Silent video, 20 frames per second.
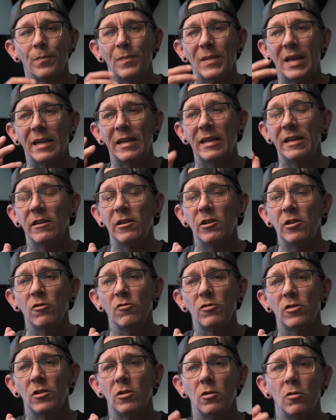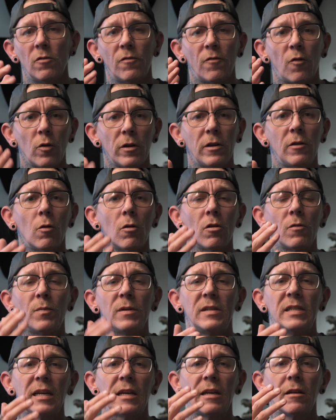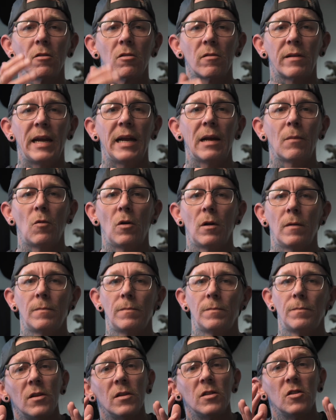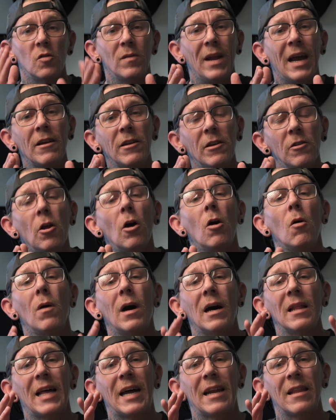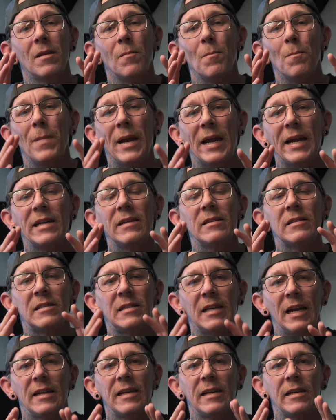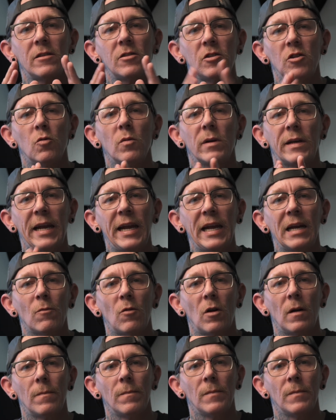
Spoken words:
and get used to for your particular camera. So now you know a lot of the main settings to a camera.